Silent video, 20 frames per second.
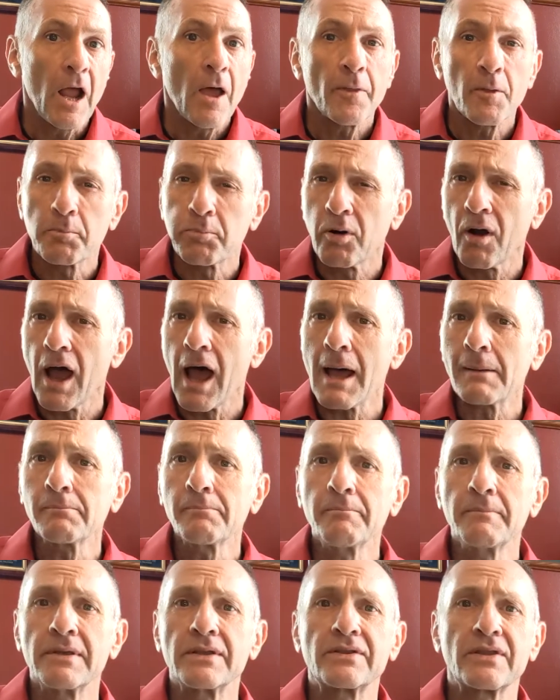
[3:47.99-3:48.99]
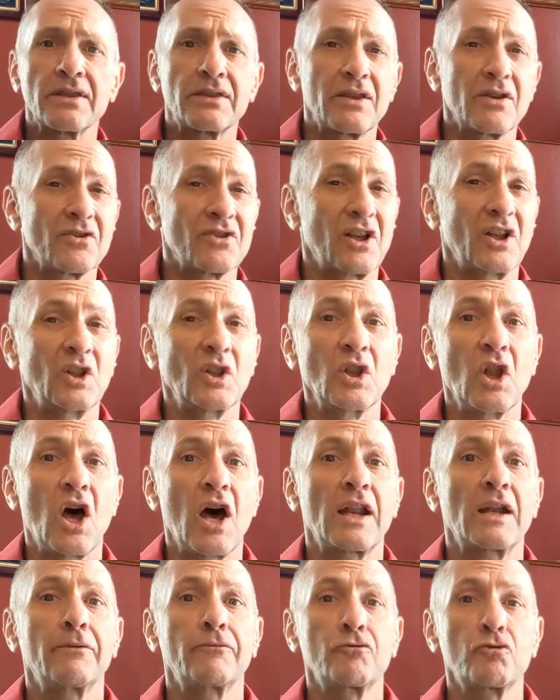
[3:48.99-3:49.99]
The problem is that there's a
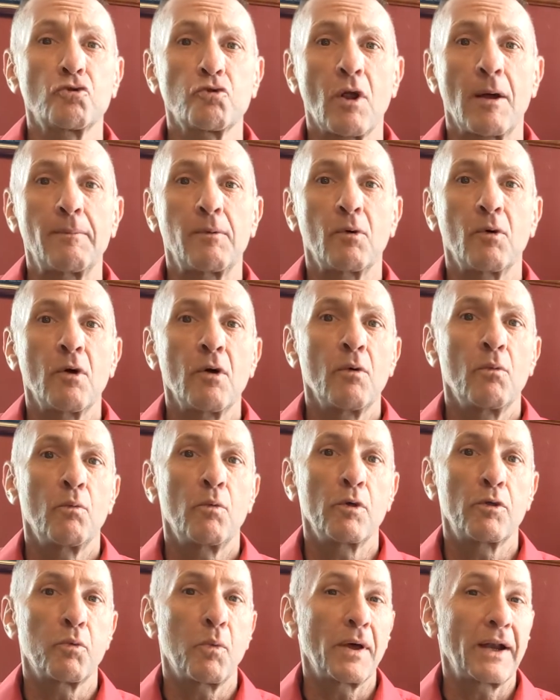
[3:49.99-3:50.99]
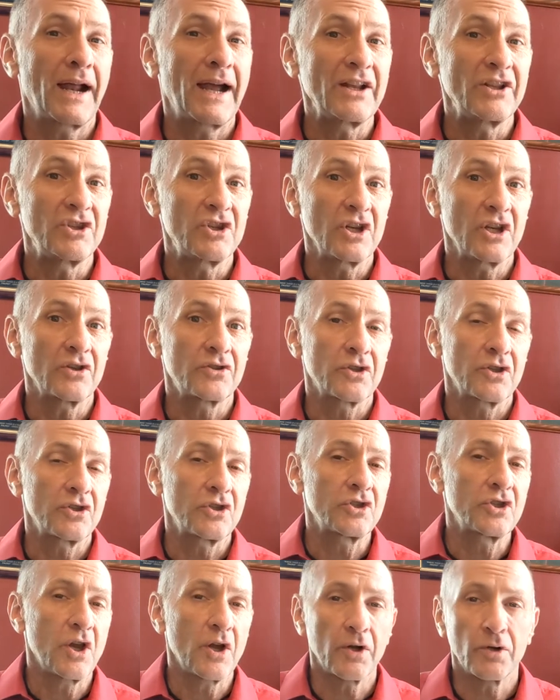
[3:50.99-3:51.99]
lot of trouble with what I just
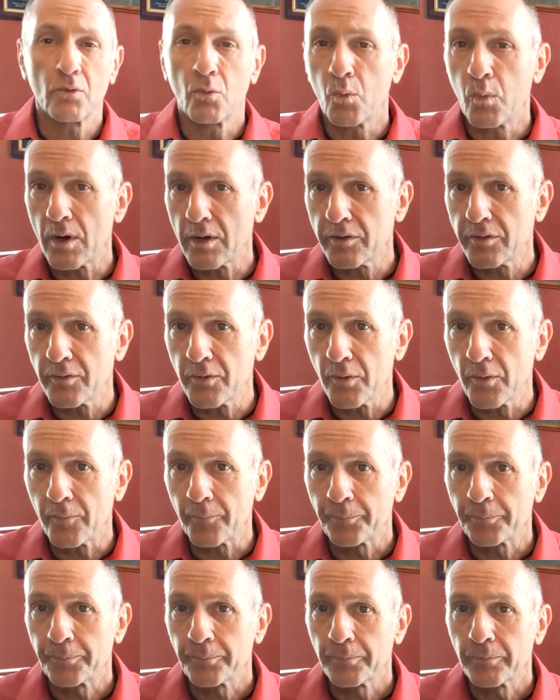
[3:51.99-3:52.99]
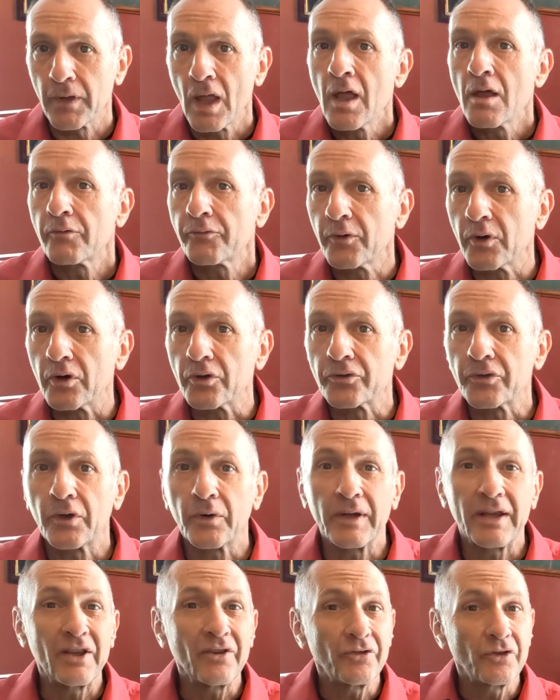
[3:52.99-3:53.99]
shared with you. First,
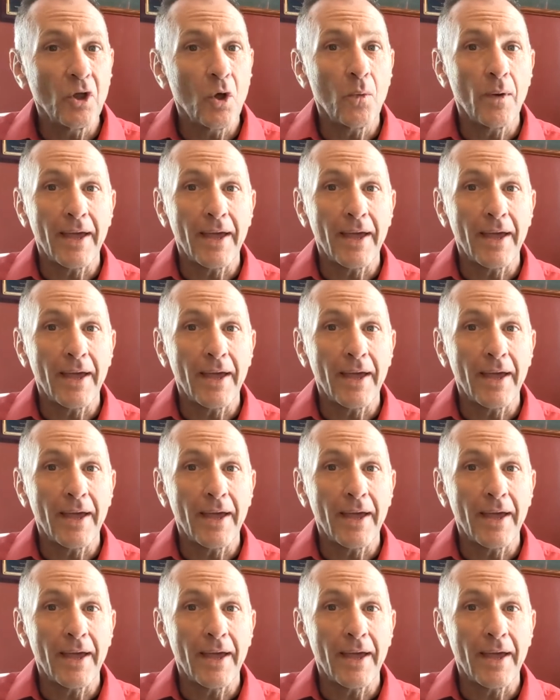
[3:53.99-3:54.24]
there is no